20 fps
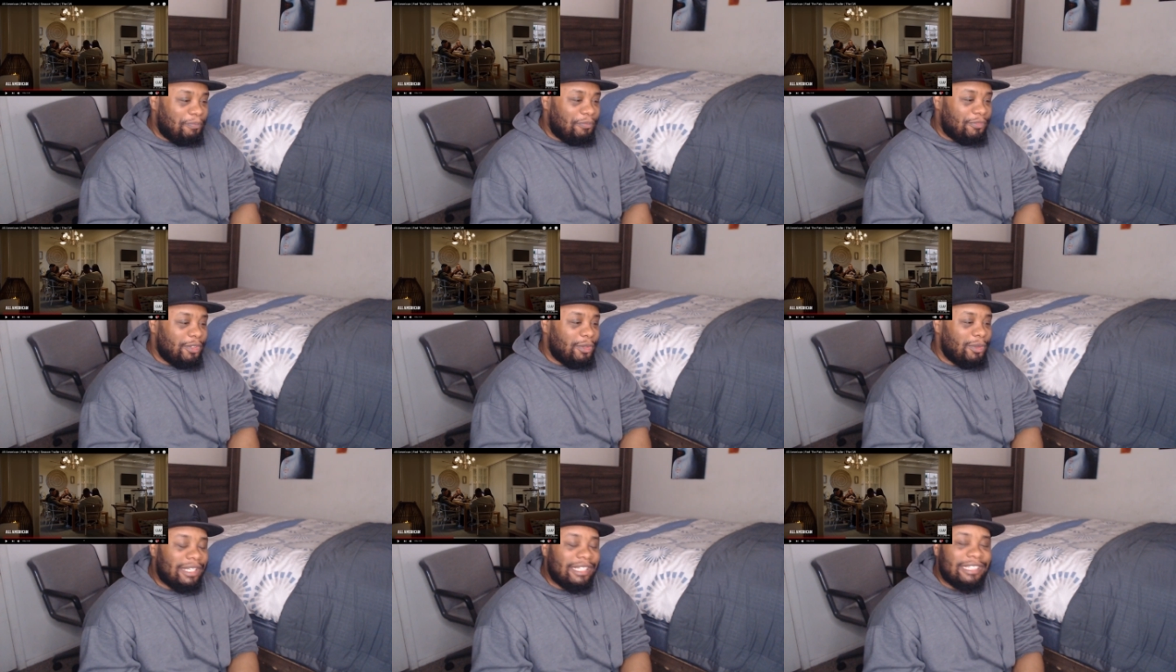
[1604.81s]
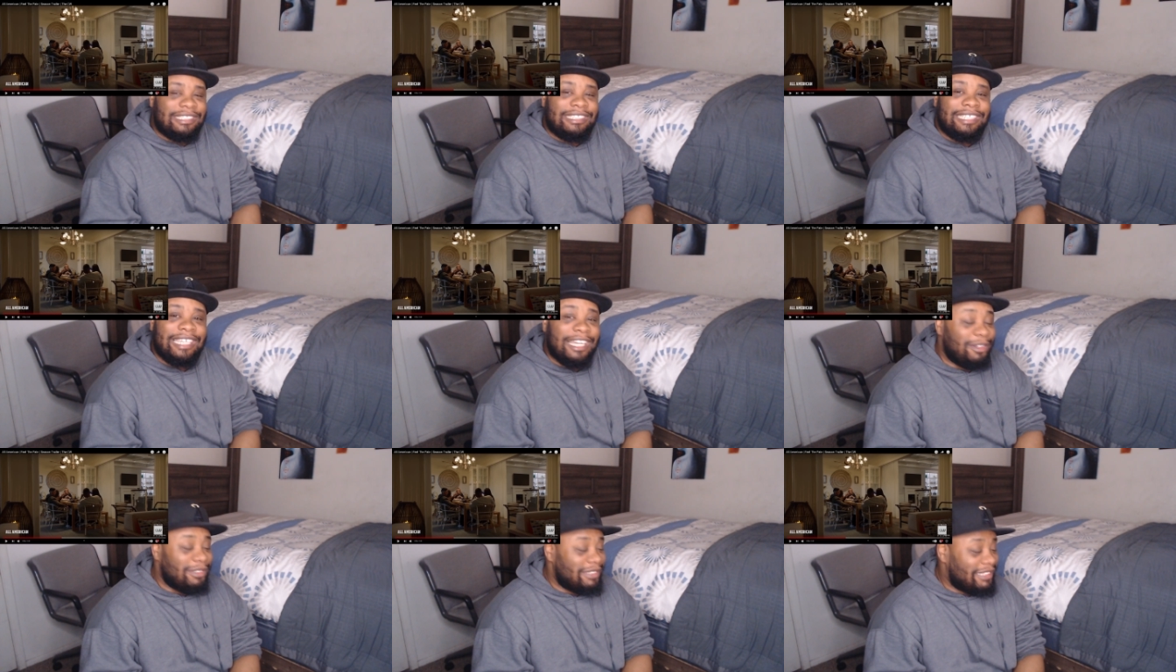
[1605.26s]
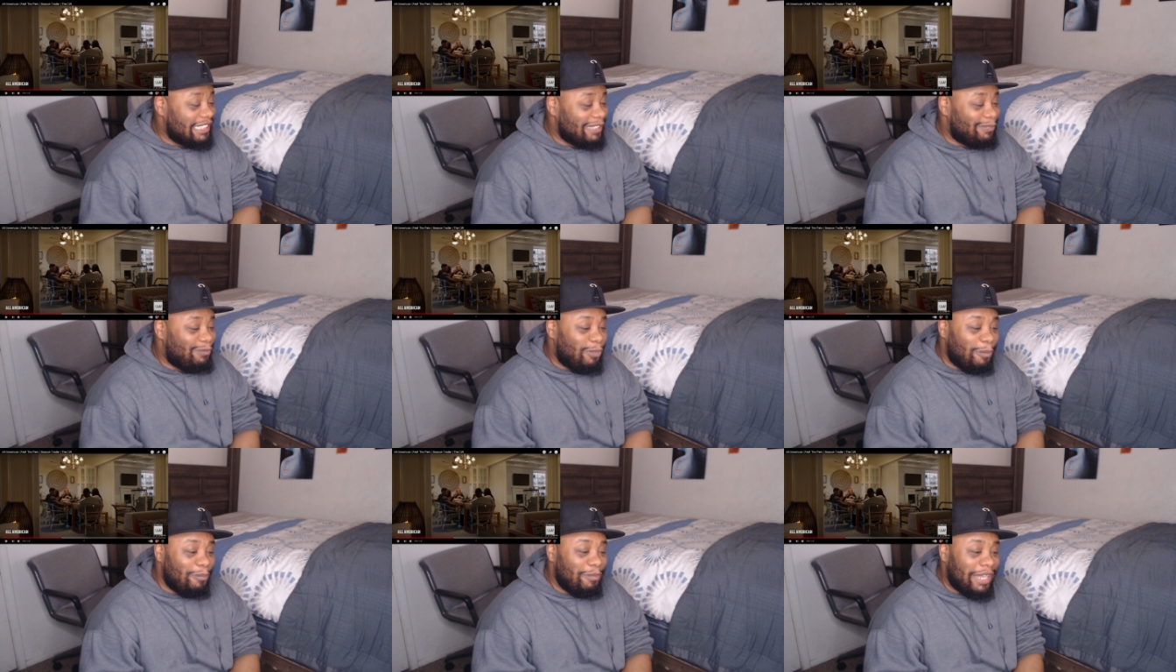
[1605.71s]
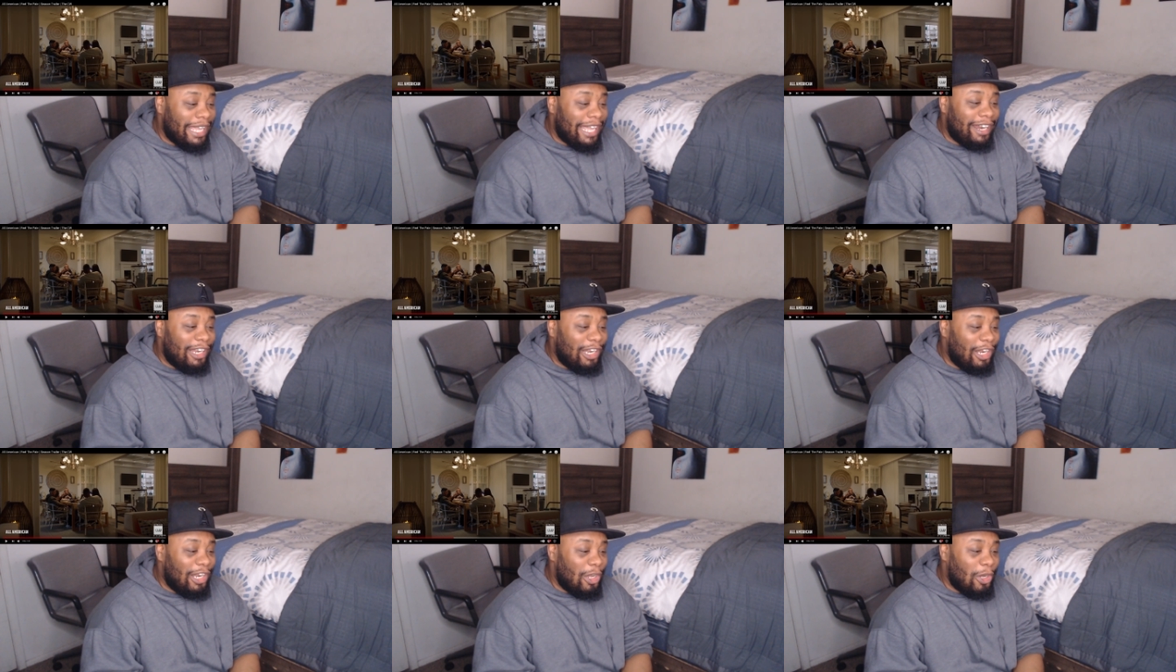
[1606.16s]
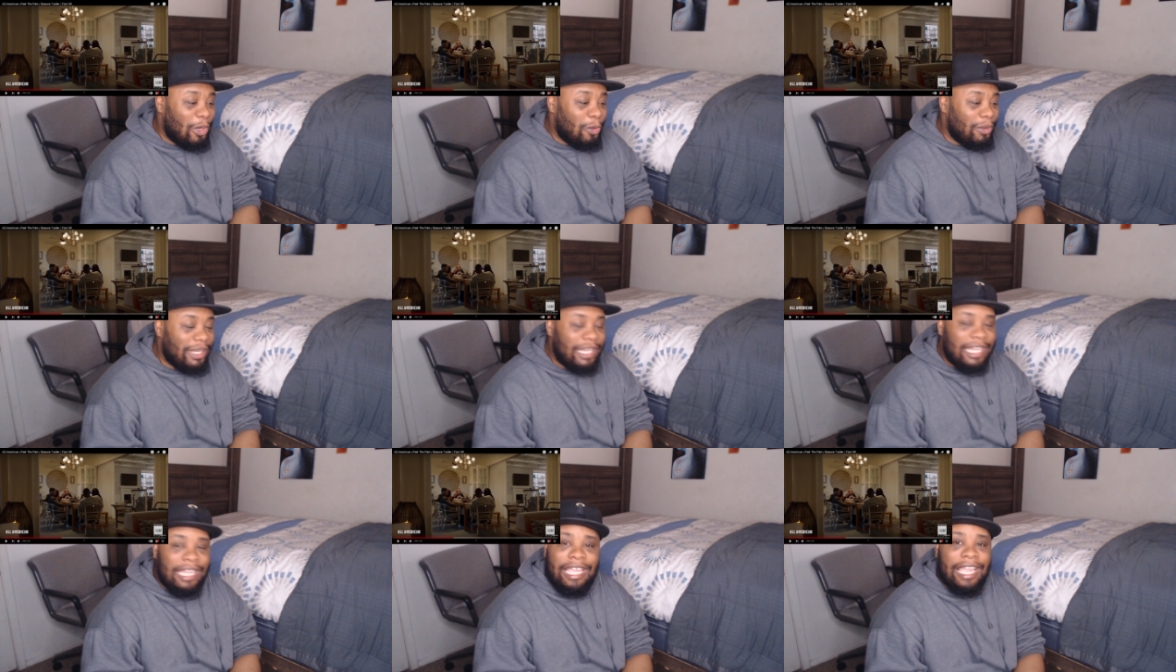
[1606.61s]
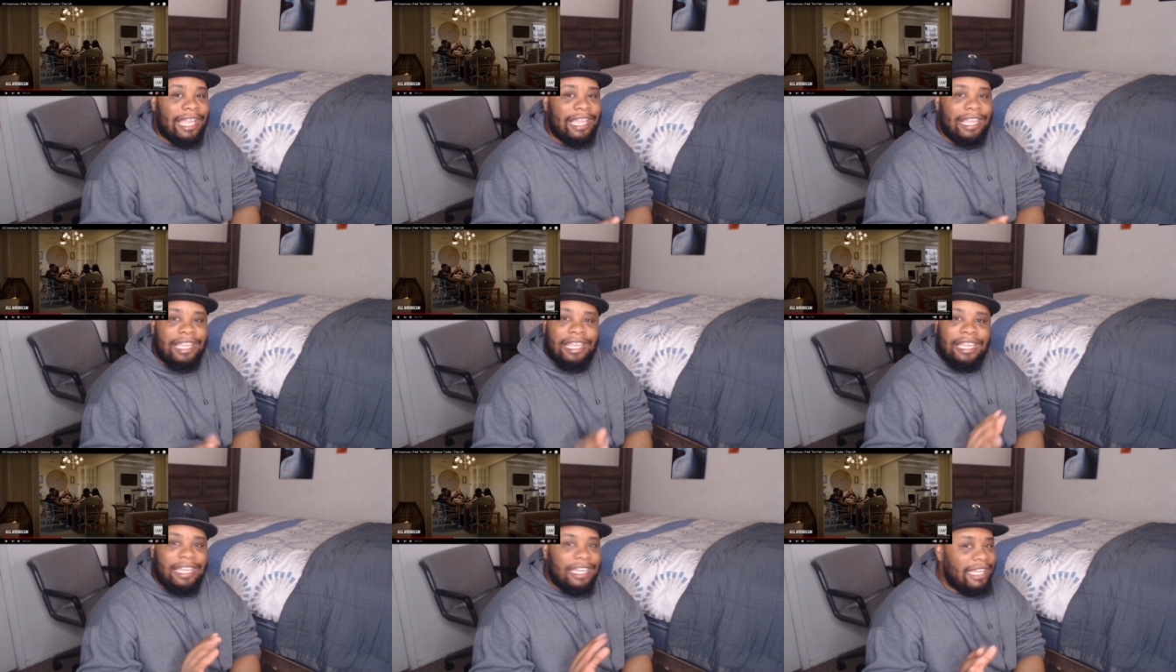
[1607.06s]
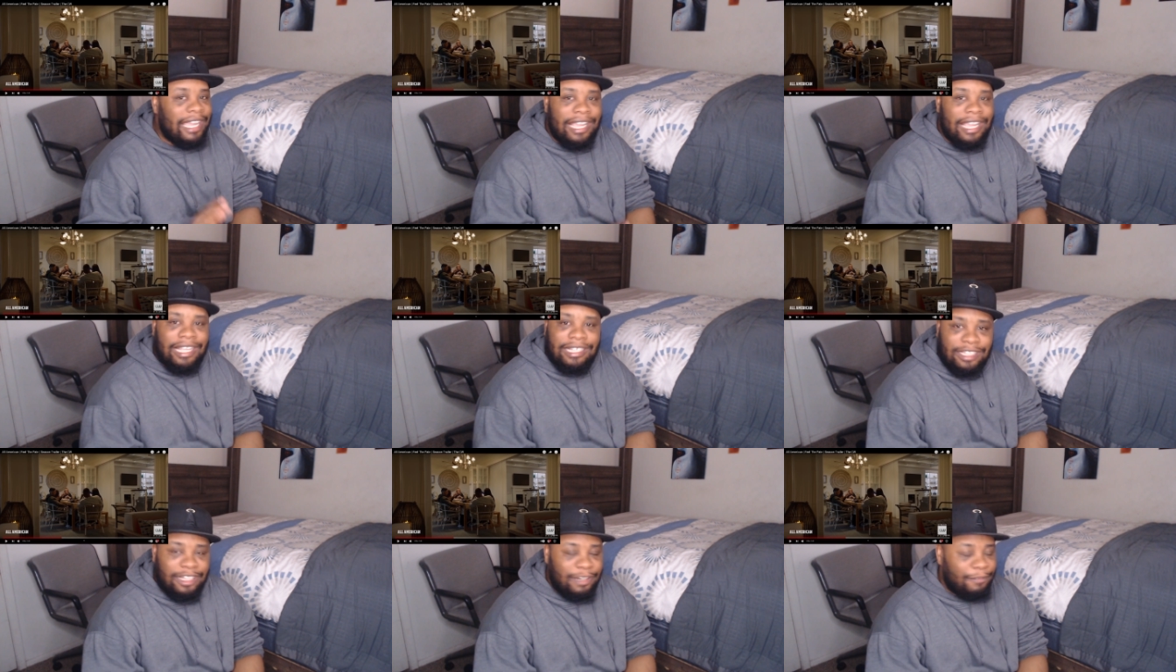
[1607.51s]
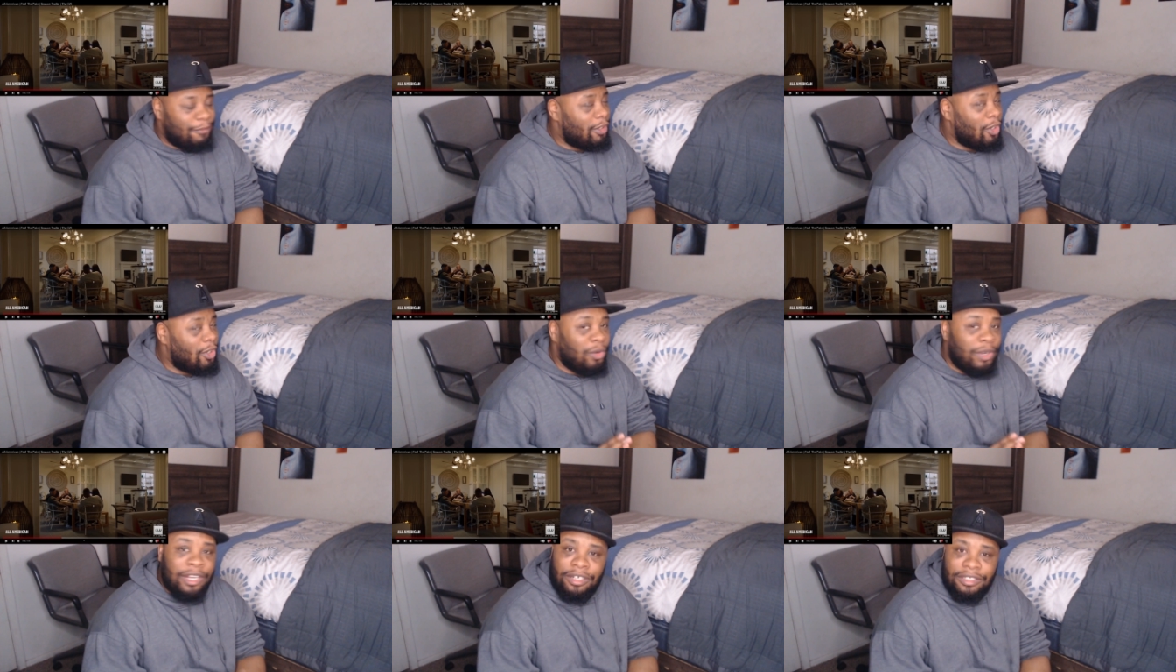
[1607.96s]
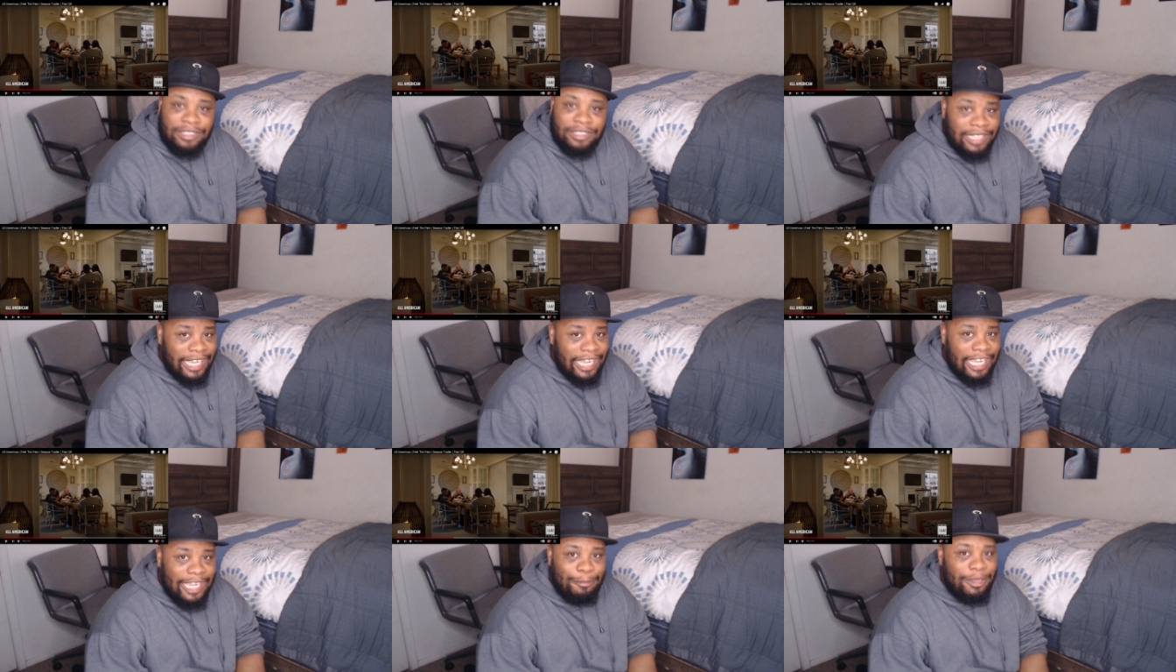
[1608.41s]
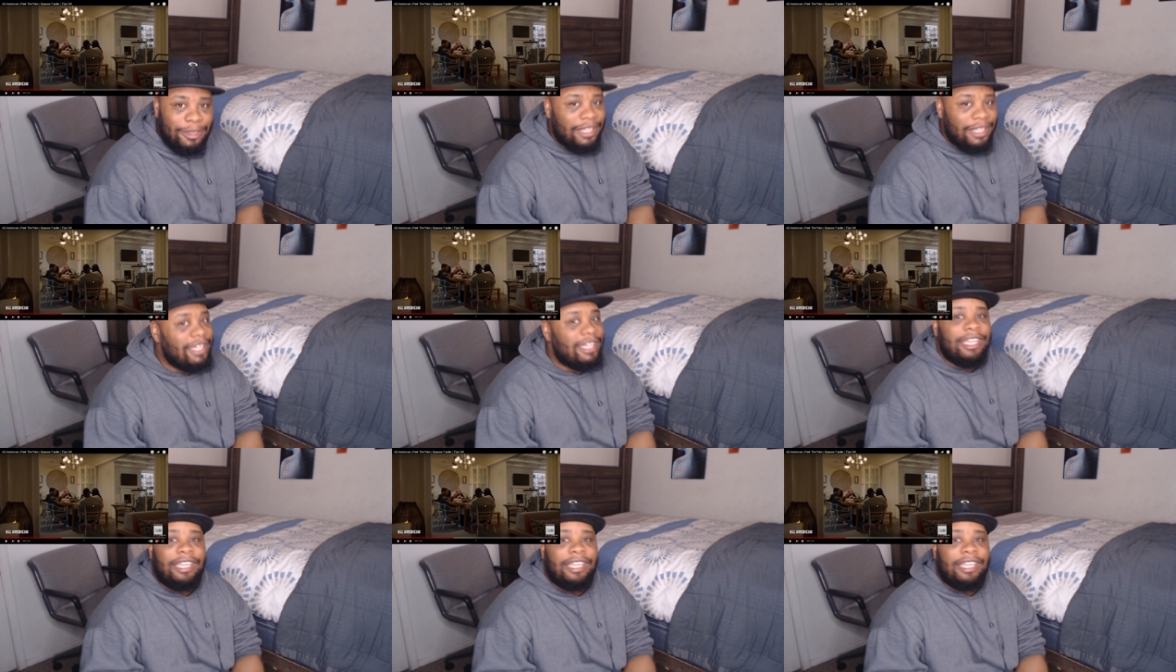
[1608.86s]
you can tell just from that alone, he ain't he ain't there for no entertainment.